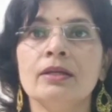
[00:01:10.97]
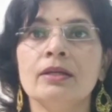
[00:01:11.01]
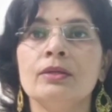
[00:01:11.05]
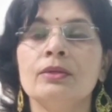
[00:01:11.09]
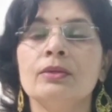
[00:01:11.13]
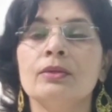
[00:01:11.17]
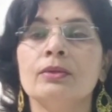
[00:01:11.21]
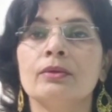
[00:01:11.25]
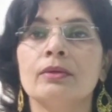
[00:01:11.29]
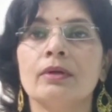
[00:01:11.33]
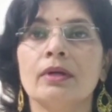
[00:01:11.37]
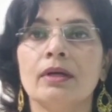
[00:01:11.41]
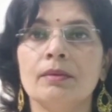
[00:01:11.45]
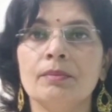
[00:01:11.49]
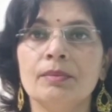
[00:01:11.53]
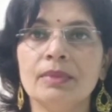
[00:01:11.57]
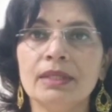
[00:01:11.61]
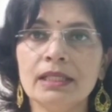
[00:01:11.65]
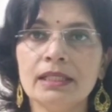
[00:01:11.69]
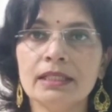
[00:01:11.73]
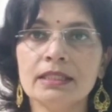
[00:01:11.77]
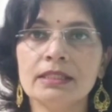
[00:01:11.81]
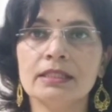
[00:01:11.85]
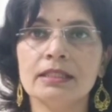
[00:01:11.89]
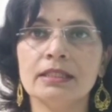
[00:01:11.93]
your
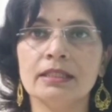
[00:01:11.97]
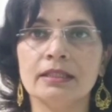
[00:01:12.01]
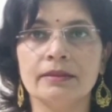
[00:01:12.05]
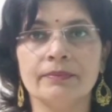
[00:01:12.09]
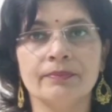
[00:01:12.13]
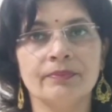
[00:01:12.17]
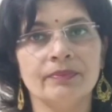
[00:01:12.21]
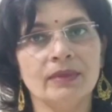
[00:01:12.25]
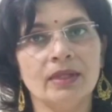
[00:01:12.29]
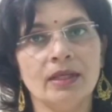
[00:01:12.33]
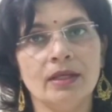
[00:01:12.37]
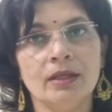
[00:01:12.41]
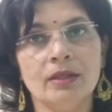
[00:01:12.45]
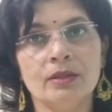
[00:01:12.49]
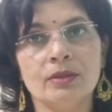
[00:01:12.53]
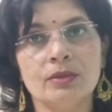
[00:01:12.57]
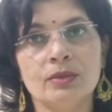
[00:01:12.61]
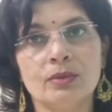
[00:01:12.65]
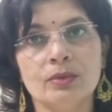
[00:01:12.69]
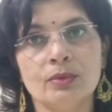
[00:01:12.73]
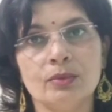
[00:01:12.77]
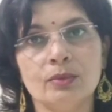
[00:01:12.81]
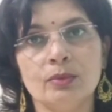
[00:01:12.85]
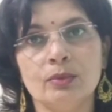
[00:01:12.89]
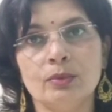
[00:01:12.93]
ability
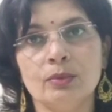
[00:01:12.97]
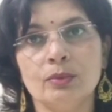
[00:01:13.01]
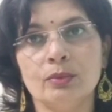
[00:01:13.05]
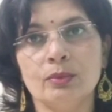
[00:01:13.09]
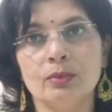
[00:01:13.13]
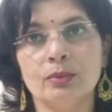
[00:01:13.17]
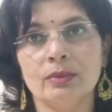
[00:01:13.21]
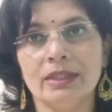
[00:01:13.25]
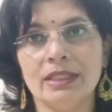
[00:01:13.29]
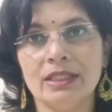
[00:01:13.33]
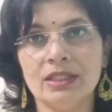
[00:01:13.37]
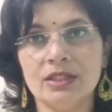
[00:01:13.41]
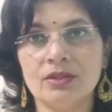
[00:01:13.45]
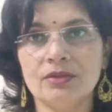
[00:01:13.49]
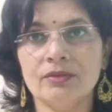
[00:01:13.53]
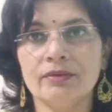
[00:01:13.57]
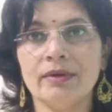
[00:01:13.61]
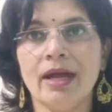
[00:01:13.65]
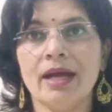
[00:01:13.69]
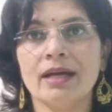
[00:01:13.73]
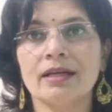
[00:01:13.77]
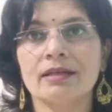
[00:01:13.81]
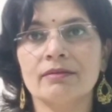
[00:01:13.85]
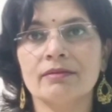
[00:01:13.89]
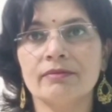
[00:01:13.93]
to
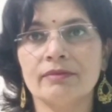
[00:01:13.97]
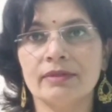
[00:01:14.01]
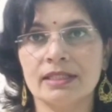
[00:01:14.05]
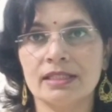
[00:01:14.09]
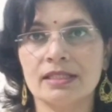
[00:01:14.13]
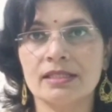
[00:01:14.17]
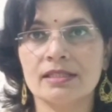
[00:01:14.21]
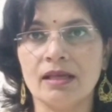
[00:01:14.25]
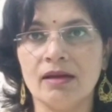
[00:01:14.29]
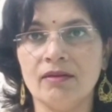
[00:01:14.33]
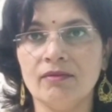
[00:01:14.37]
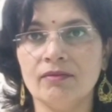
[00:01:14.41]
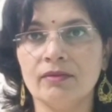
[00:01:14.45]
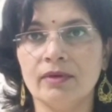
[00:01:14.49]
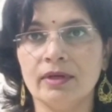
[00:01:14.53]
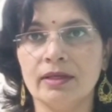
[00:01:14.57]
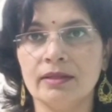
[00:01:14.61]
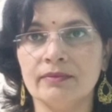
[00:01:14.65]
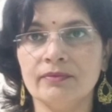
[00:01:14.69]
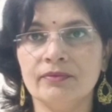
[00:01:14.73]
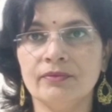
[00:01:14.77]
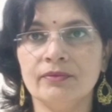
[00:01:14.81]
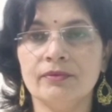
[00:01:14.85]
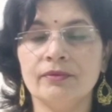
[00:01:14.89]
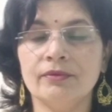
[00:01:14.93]
interact with
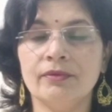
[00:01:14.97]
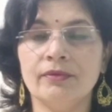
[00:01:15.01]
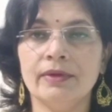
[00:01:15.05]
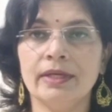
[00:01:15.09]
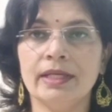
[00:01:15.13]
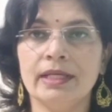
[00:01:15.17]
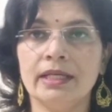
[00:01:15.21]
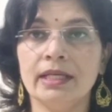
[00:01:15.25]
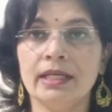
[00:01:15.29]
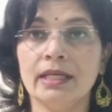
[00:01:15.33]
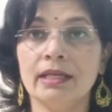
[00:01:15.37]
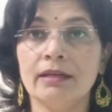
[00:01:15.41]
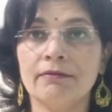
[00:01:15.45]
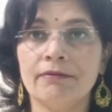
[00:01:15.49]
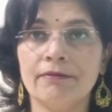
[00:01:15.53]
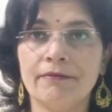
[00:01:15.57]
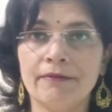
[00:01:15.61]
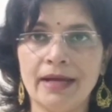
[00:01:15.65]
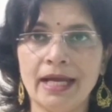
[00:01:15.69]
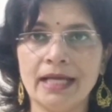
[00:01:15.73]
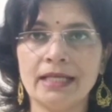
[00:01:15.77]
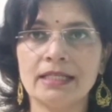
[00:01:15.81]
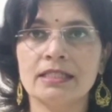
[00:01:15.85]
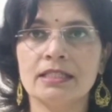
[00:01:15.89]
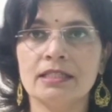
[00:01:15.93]
someone very
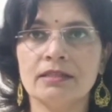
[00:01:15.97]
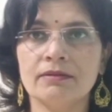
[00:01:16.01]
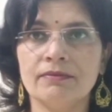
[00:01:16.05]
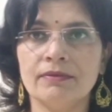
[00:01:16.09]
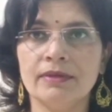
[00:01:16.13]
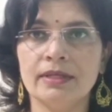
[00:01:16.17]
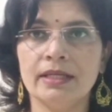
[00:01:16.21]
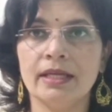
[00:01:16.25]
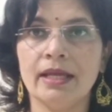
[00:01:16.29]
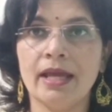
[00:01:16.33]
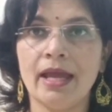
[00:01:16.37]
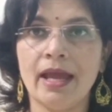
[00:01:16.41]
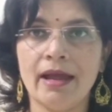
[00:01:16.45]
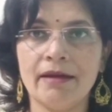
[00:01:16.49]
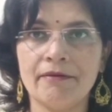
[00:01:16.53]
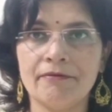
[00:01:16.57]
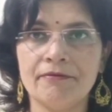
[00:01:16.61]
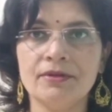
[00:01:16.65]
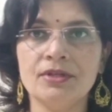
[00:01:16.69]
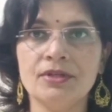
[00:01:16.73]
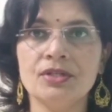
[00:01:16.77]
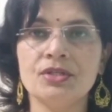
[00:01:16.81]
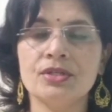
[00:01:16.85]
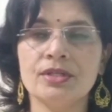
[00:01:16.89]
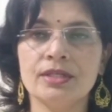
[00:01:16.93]
effectively,
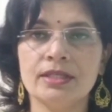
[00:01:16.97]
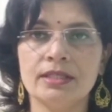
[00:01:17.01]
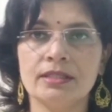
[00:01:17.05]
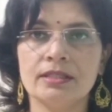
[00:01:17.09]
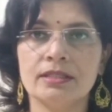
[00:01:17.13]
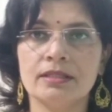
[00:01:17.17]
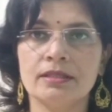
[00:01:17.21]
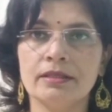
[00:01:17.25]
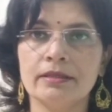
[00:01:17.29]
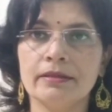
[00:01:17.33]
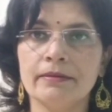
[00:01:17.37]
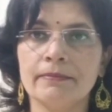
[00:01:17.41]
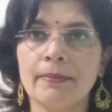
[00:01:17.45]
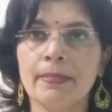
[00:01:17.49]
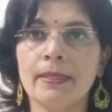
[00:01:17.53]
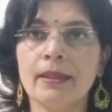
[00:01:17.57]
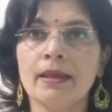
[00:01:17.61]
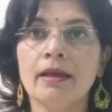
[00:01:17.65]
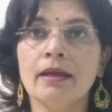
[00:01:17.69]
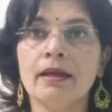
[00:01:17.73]
efficiently,